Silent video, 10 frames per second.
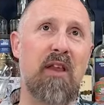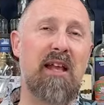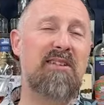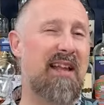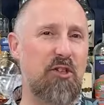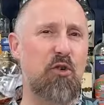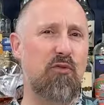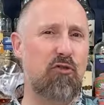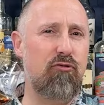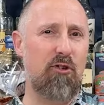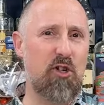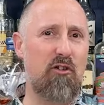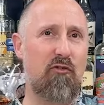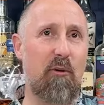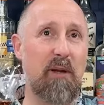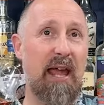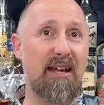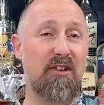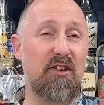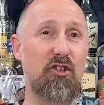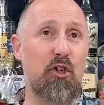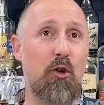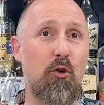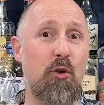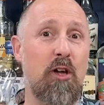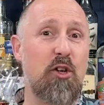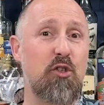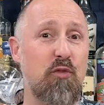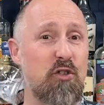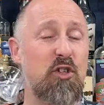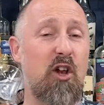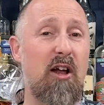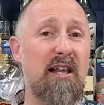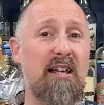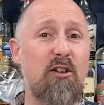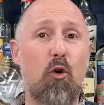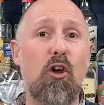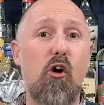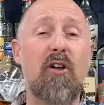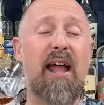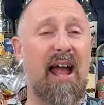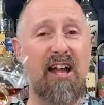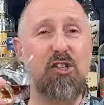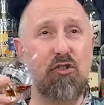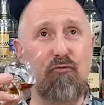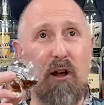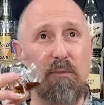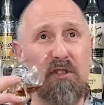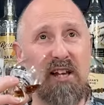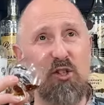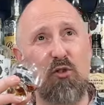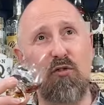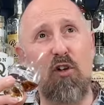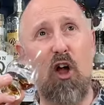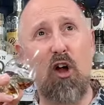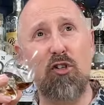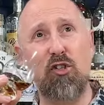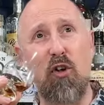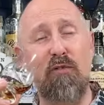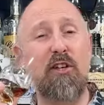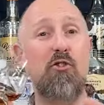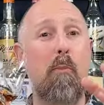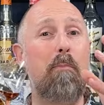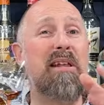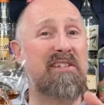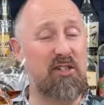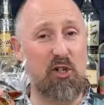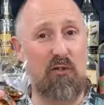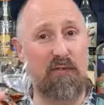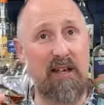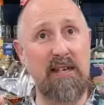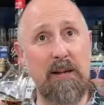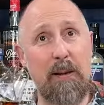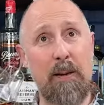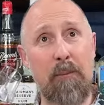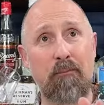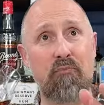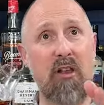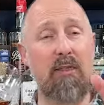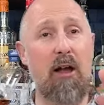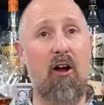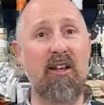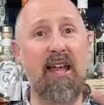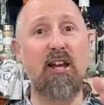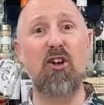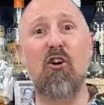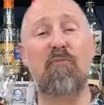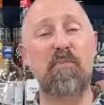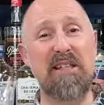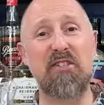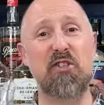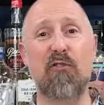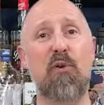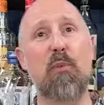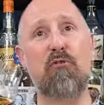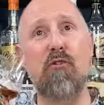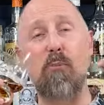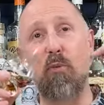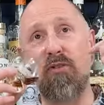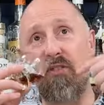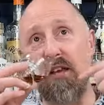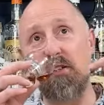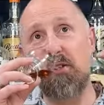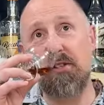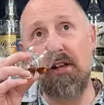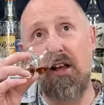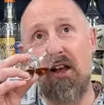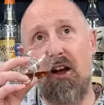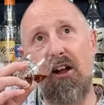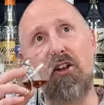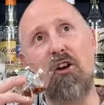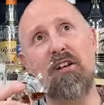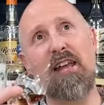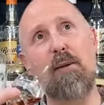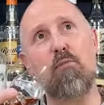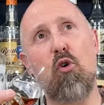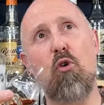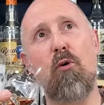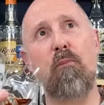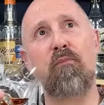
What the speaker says: It's that sort of crossover I'm getting to sort of slightly or longer aged rums. That sort of toffee, not bitter toffee. I get a lot of bitter toffee with rum. With this, I kind of get more.